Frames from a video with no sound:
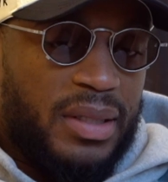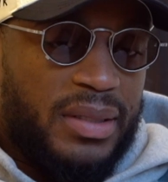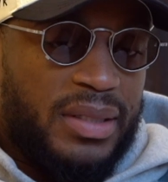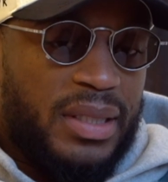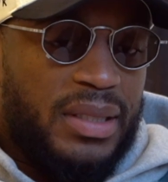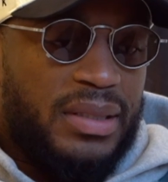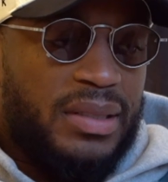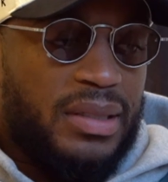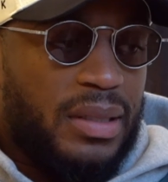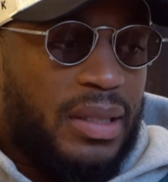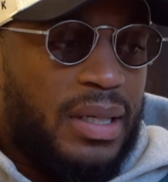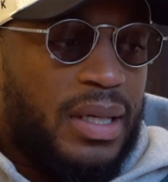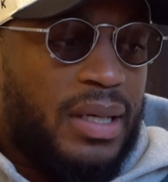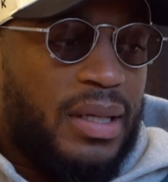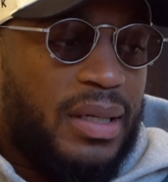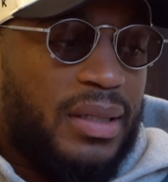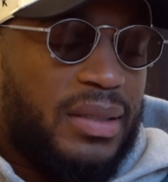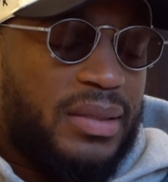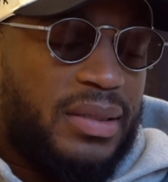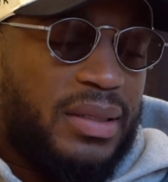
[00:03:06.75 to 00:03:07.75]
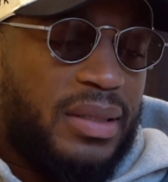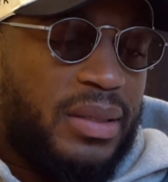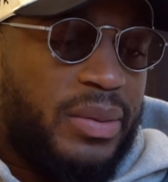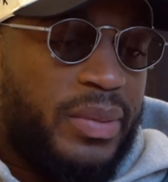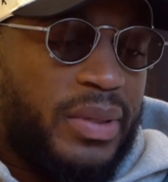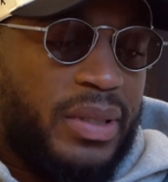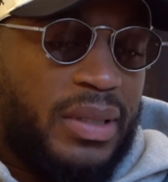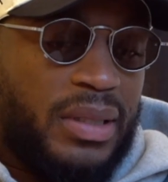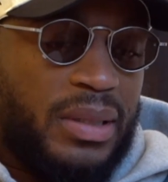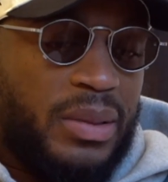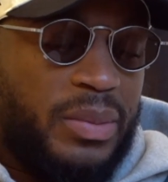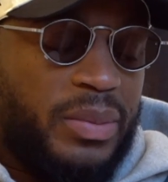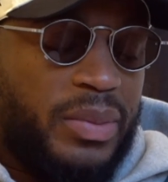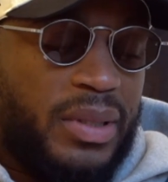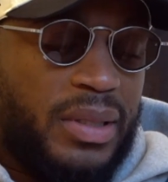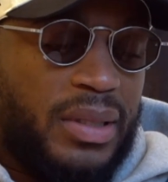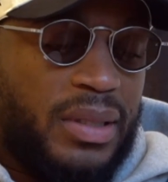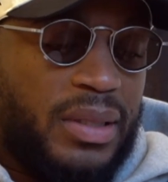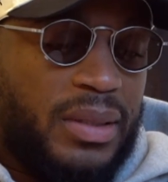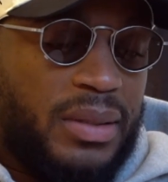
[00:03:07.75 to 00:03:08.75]
it takes a lot, like I said, man.
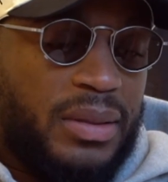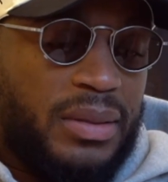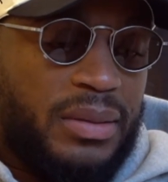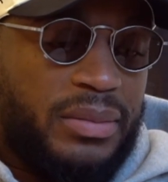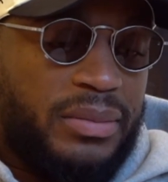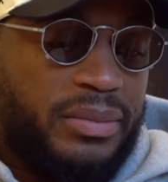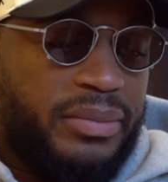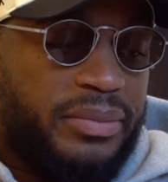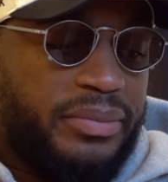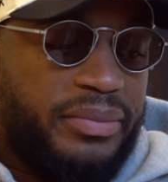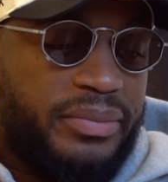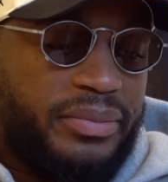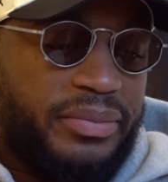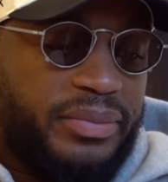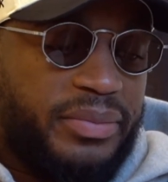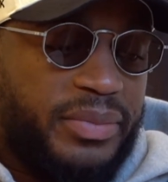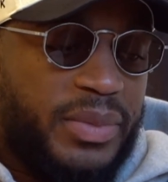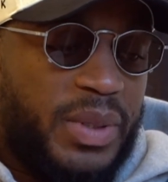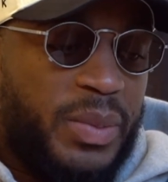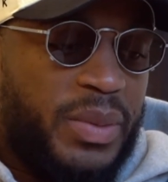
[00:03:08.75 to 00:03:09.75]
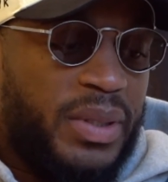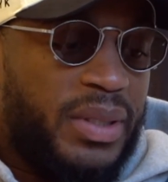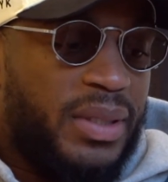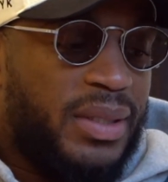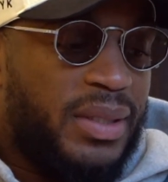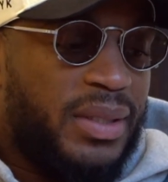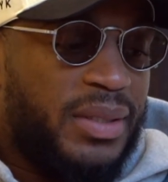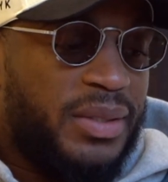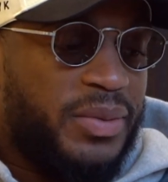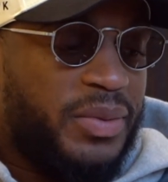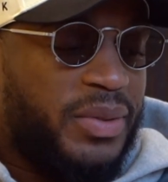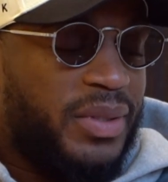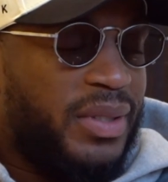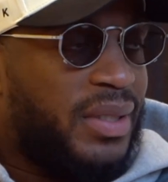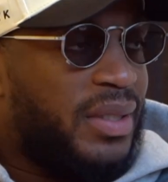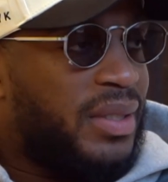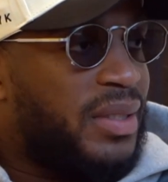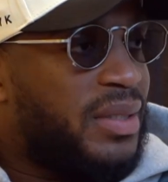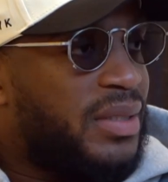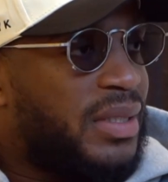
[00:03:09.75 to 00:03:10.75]
But, it is what
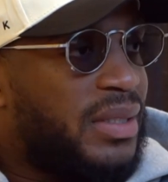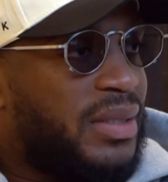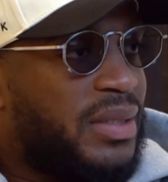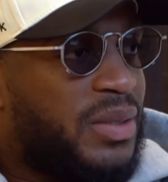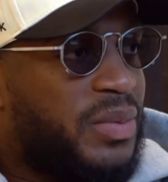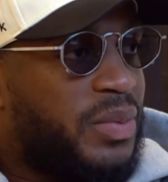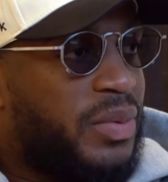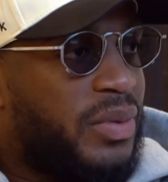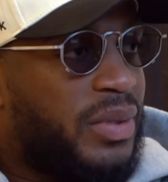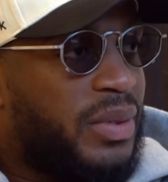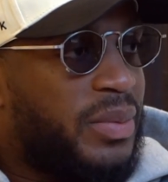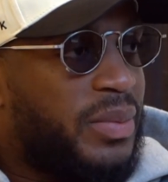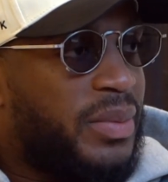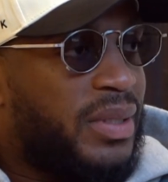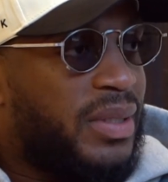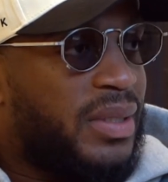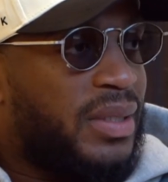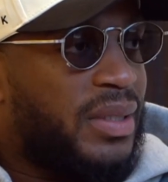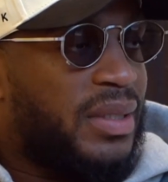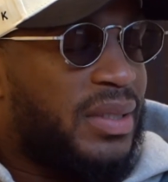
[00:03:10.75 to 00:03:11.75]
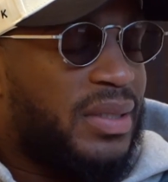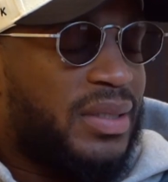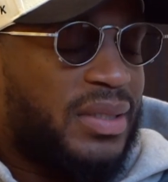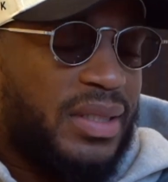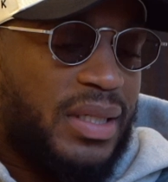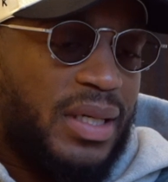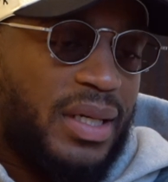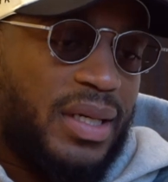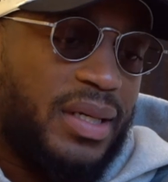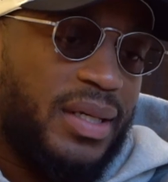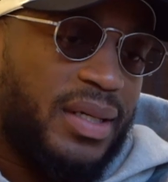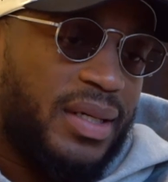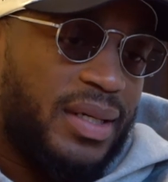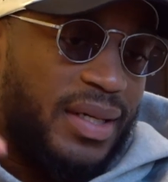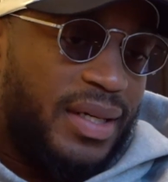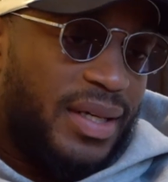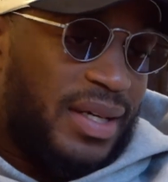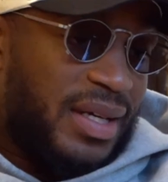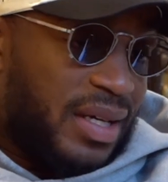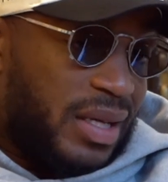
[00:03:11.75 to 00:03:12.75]
it is at this point, man. It's like
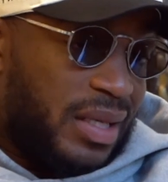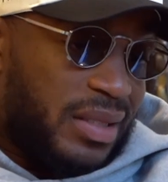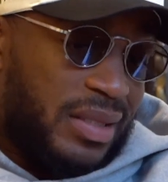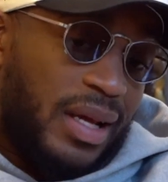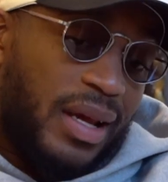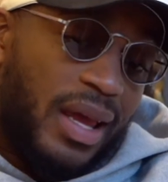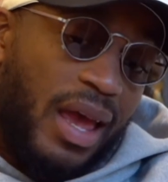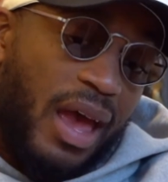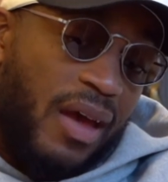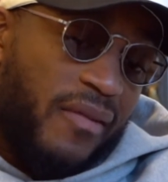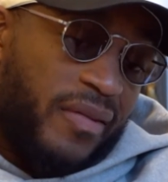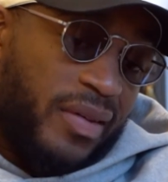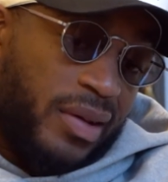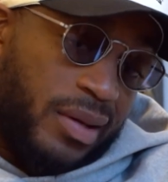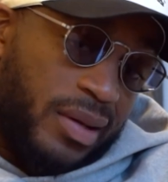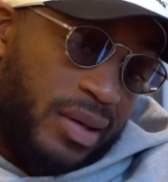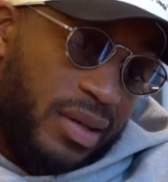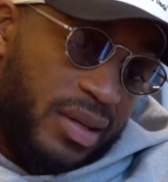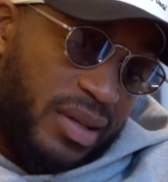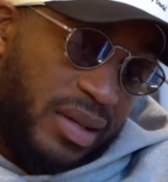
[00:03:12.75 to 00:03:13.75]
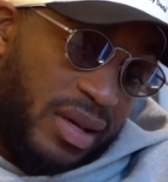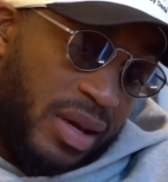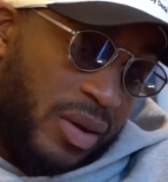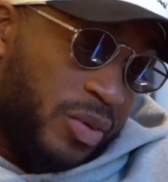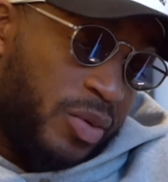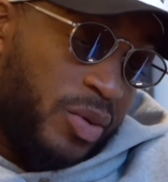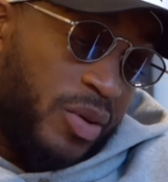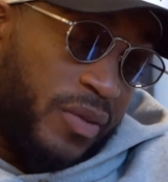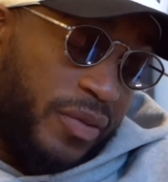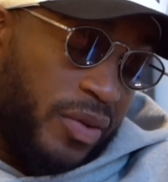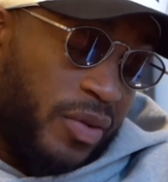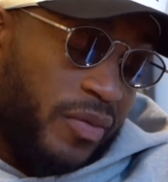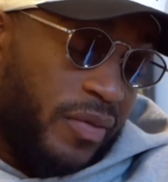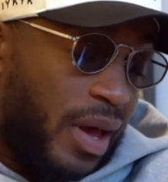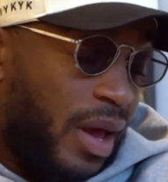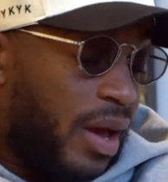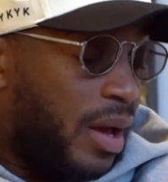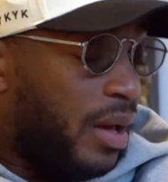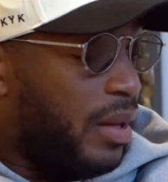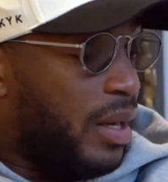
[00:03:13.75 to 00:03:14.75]
having an
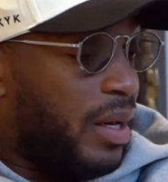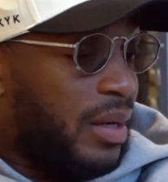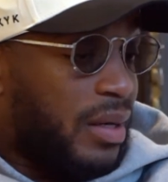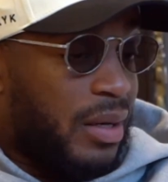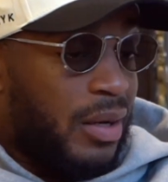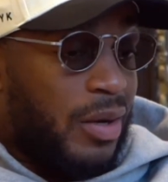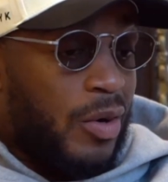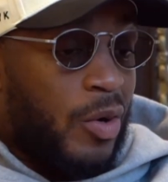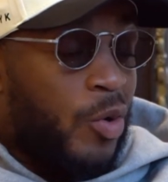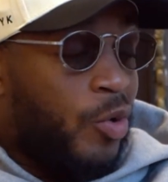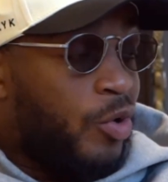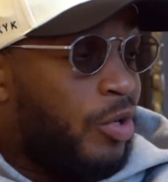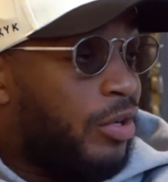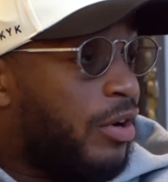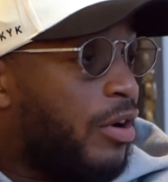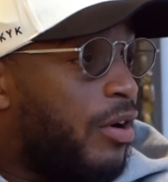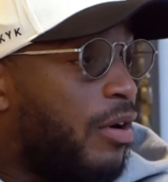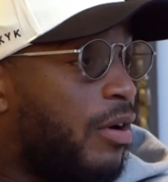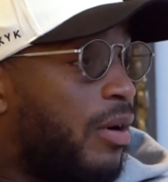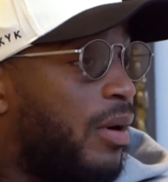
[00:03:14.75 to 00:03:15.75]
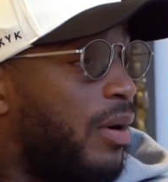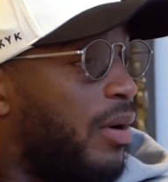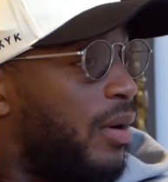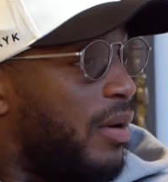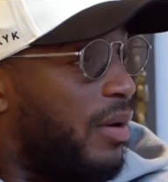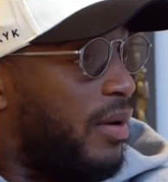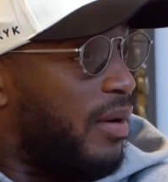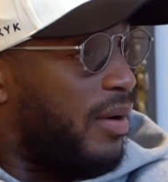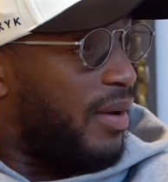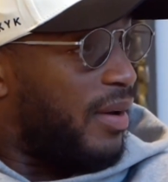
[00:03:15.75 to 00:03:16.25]
older car.